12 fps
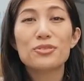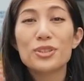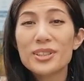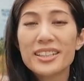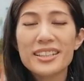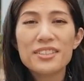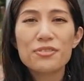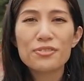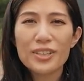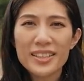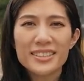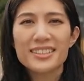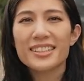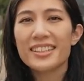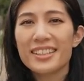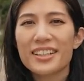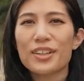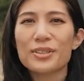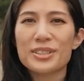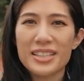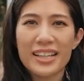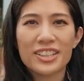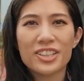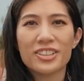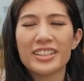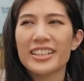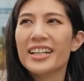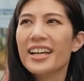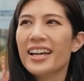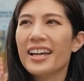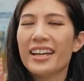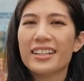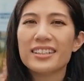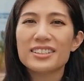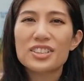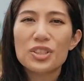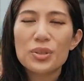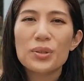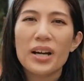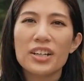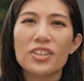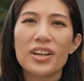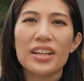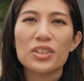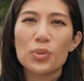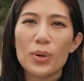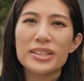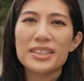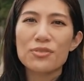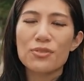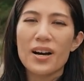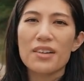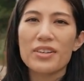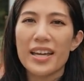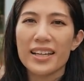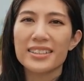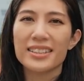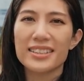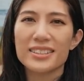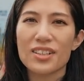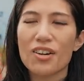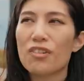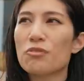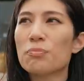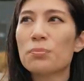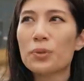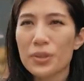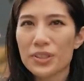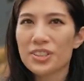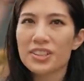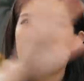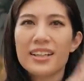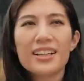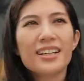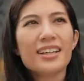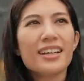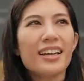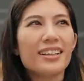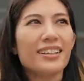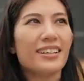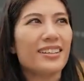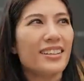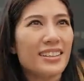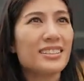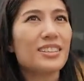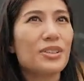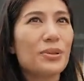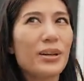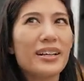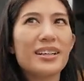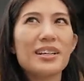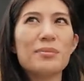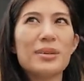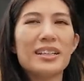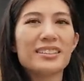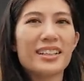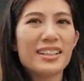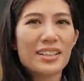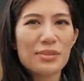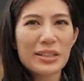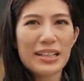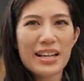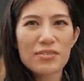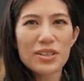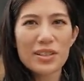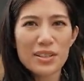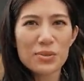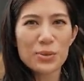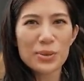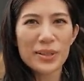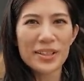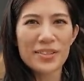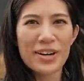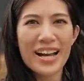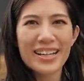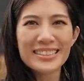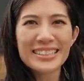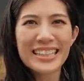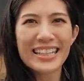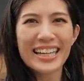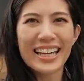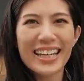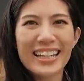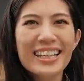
fully fenced eco-sanctuary, and it's 225 hectares of bush. And yeah, that's quite amazing. I think we're gonna have a lot of walking around today.